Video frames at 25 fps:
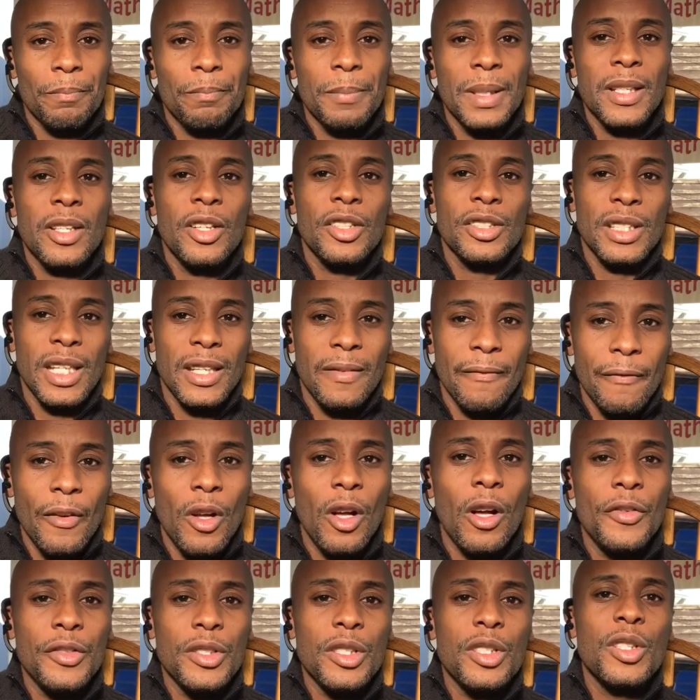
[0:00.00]
because it
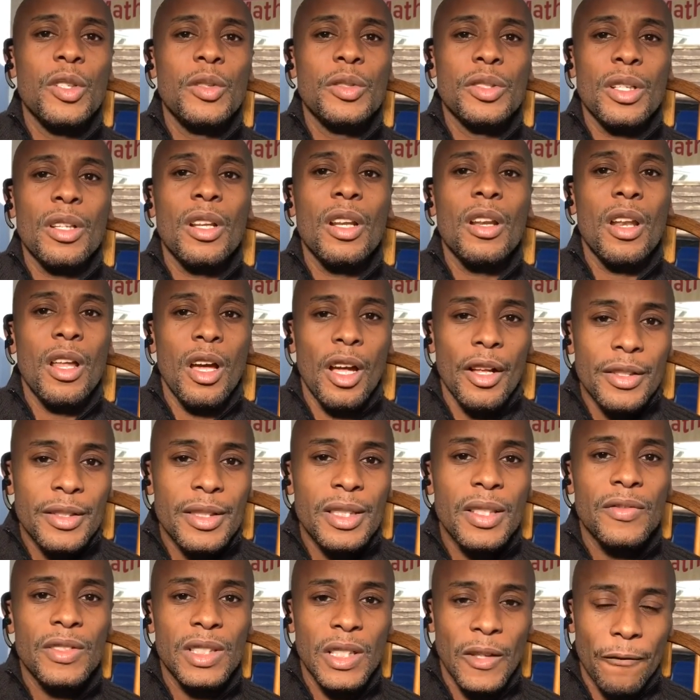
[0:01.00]
involves you using
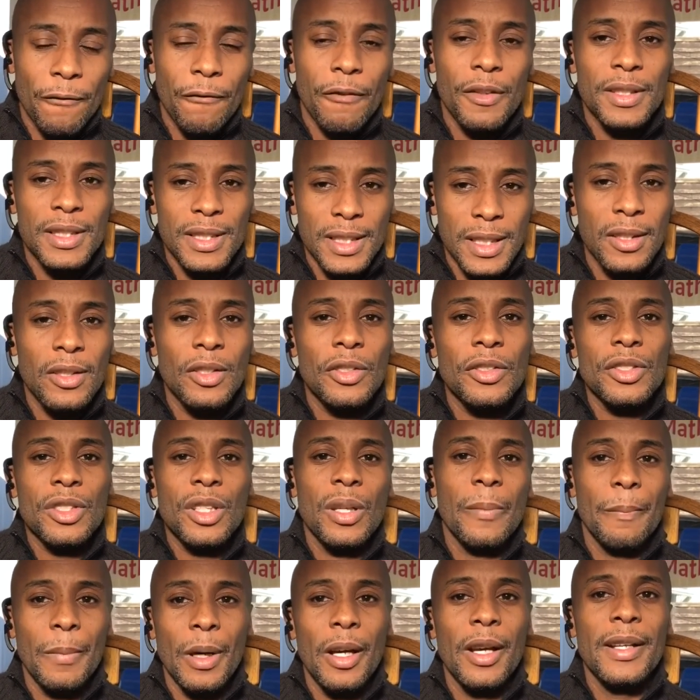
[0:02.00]
lots of different skills
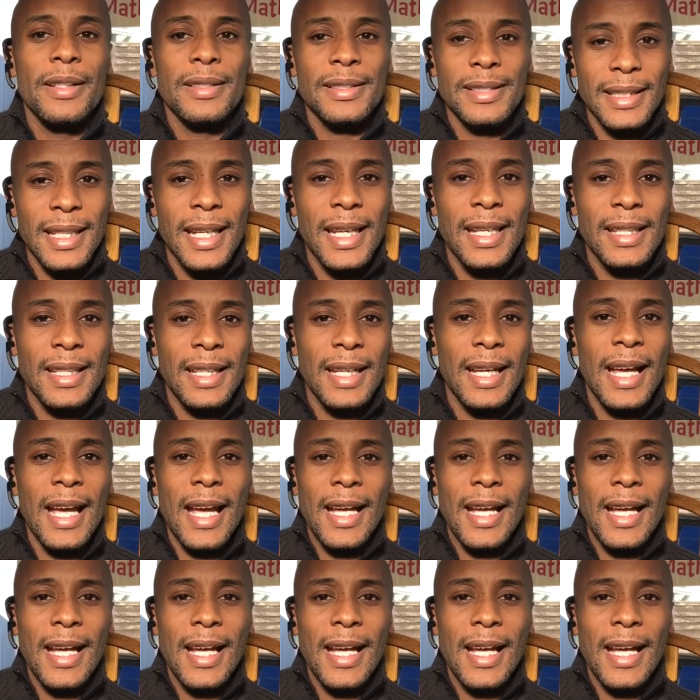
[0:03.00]
combined together,